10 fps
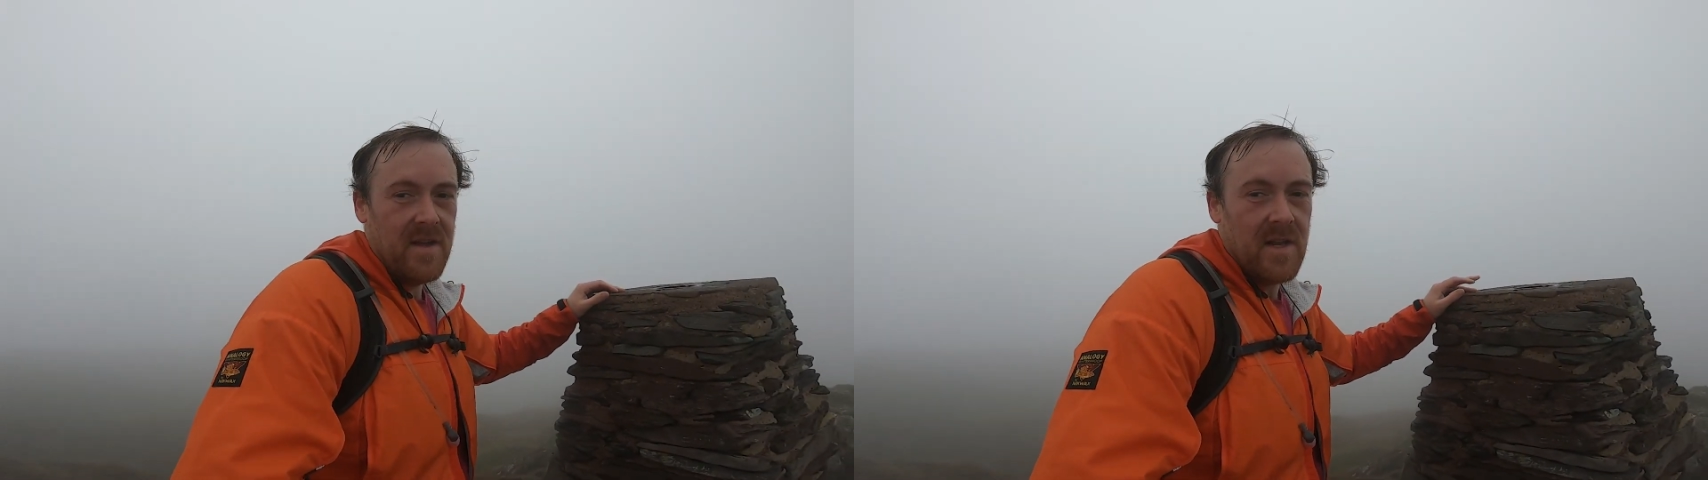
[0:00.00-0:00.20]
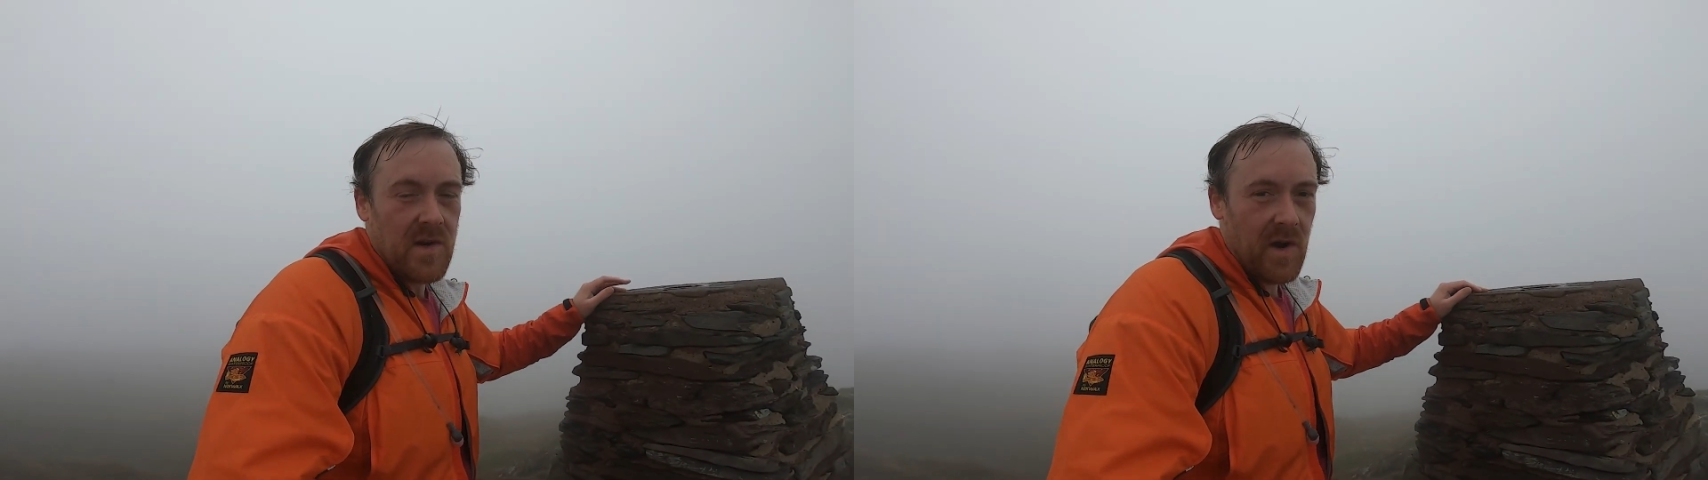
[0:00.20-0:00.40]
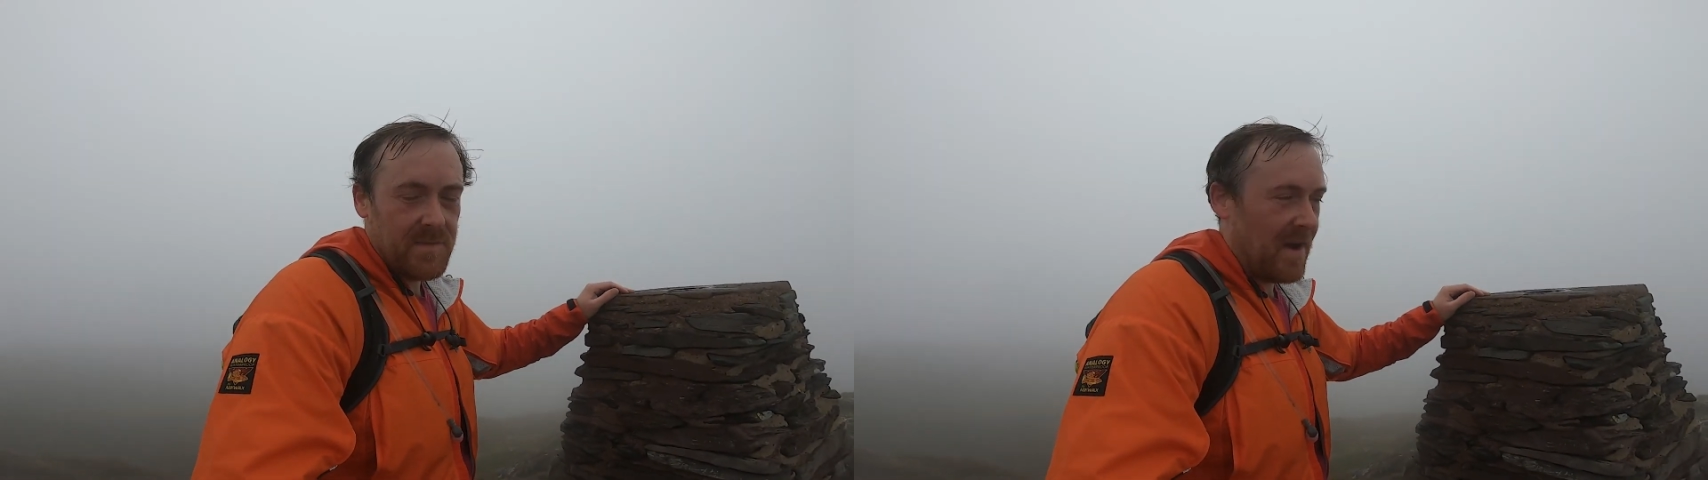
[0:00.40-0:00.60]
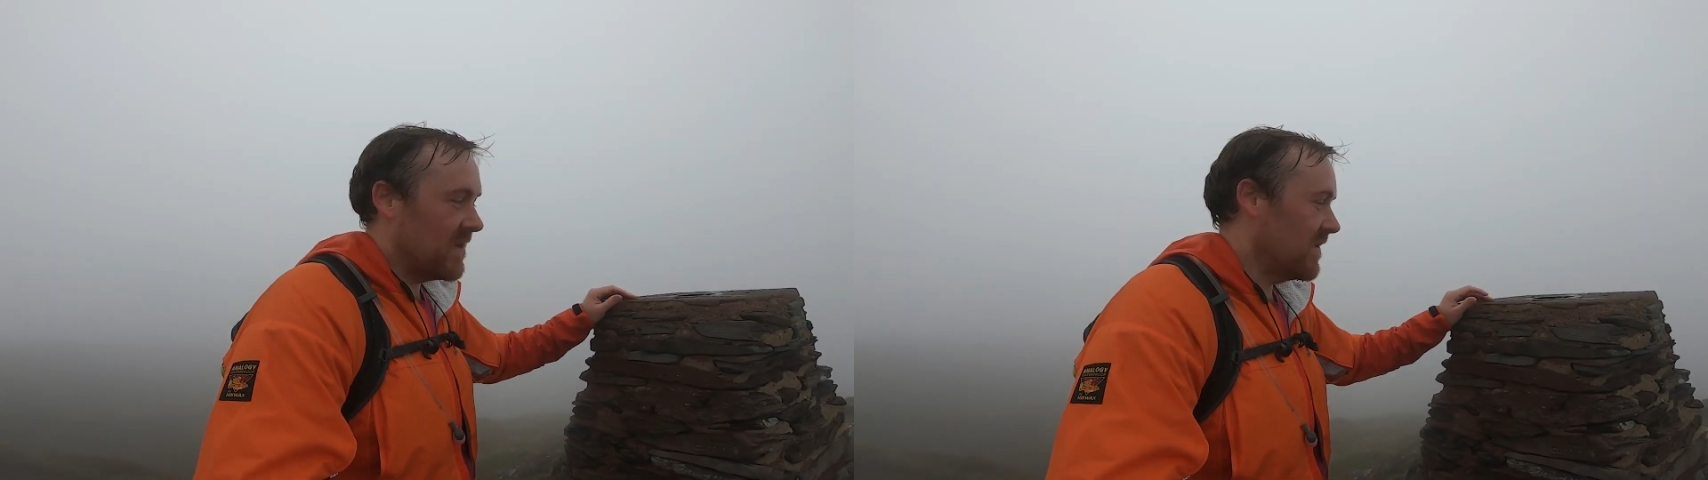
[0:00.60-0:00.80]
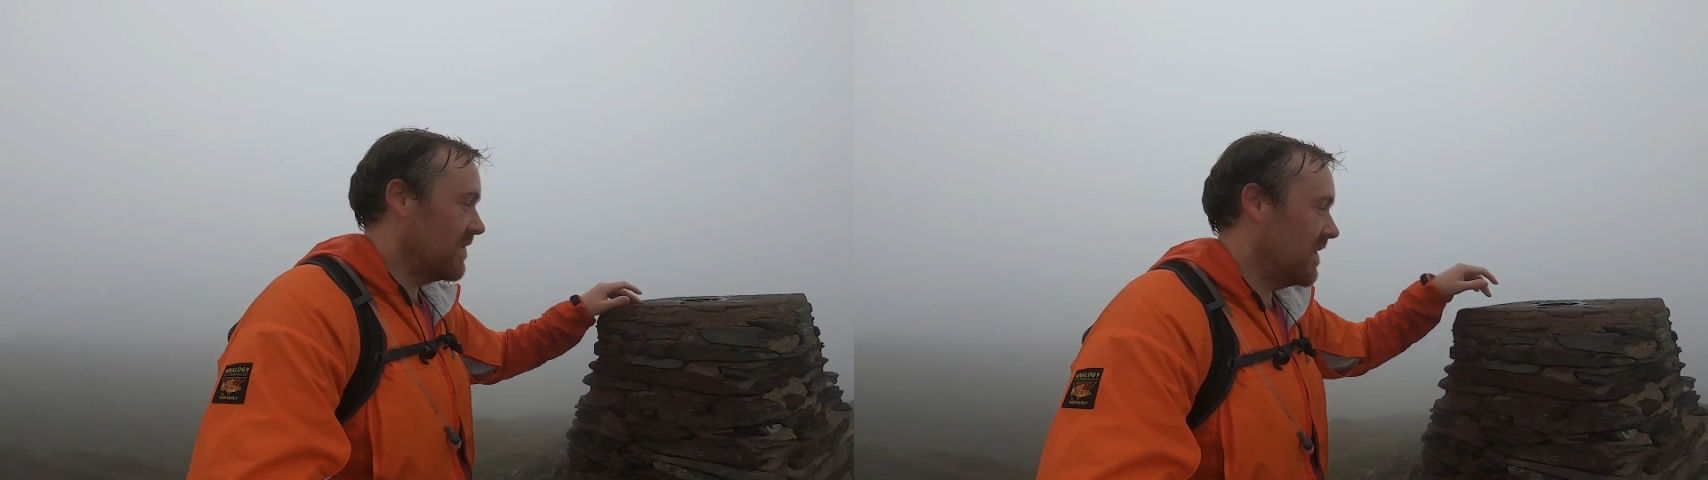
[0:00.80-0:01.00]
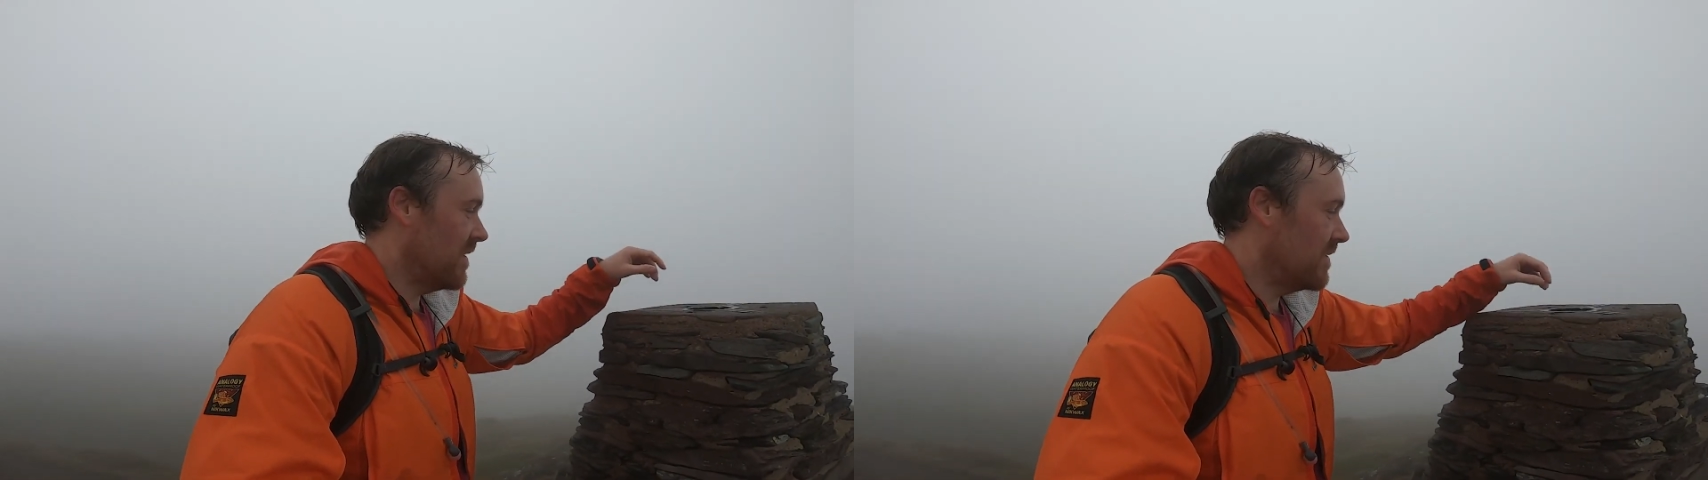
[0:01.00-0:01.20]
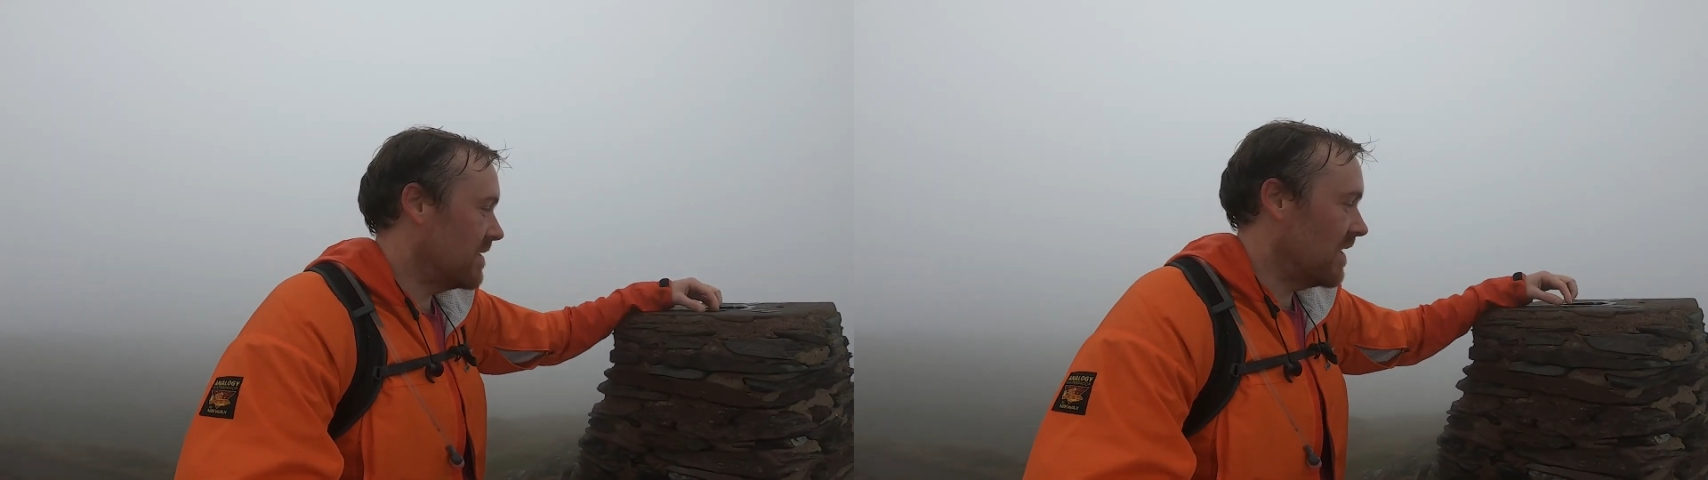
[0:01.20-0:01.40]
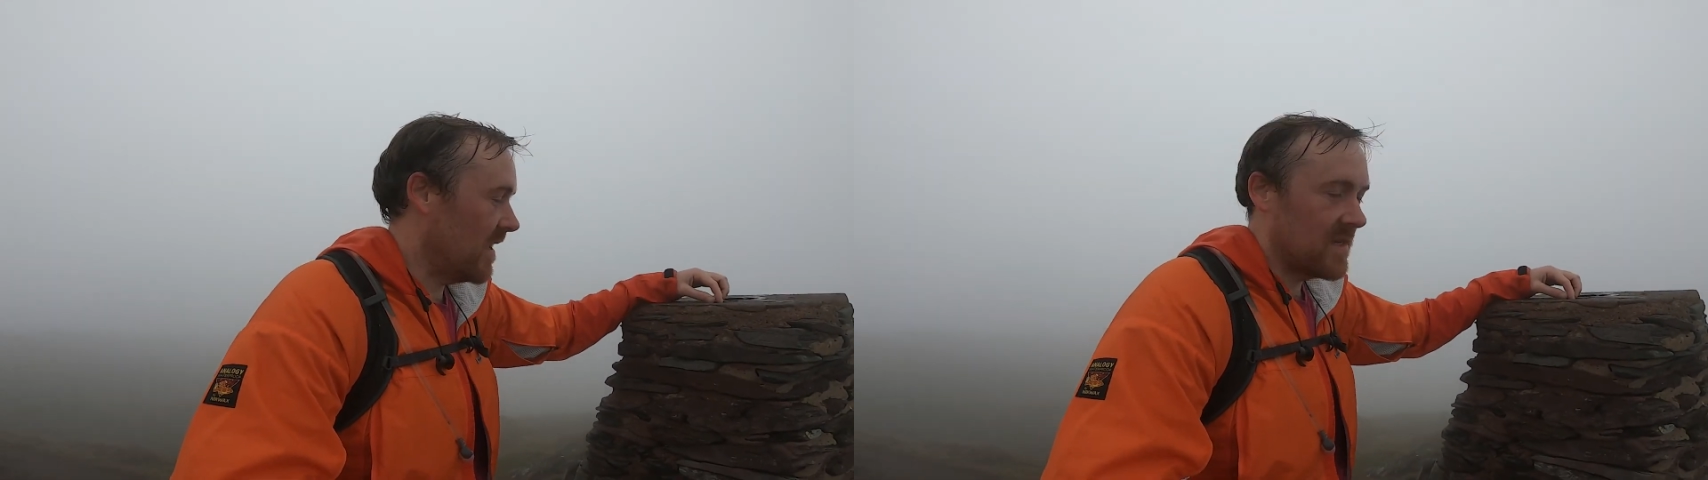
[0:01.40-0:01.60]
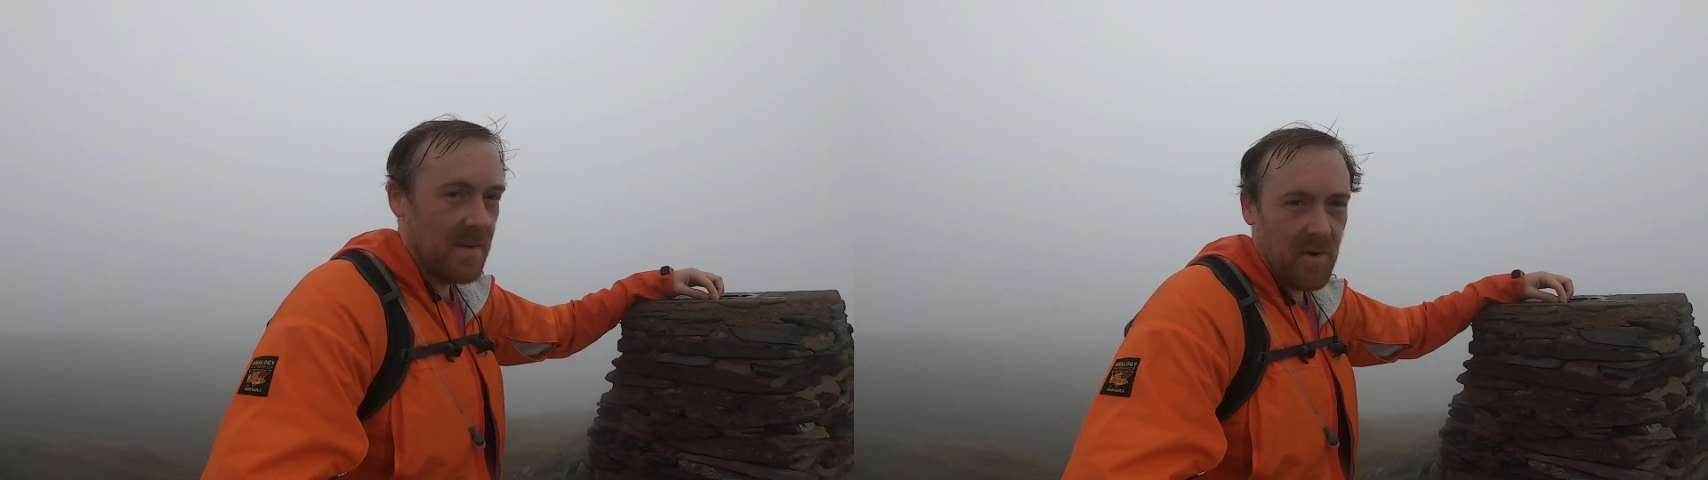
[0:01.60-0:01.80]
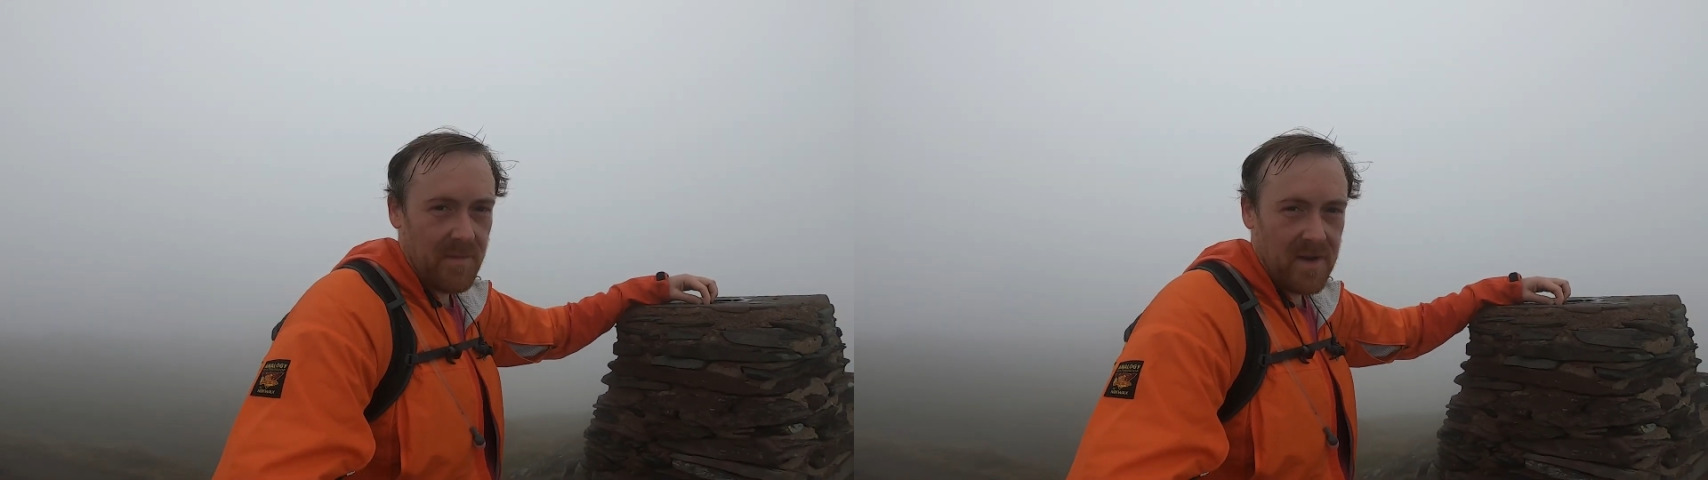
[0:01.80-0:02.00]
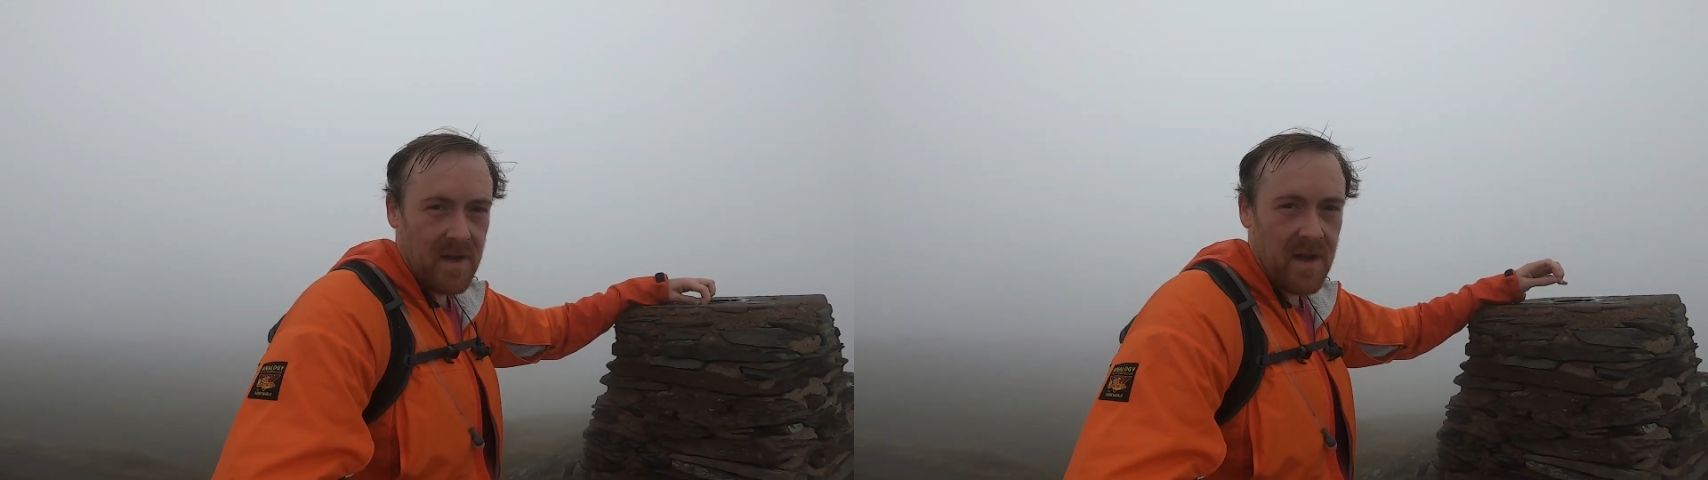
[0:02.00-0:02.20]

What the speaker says: crossed paths with when I was, like I say, putting my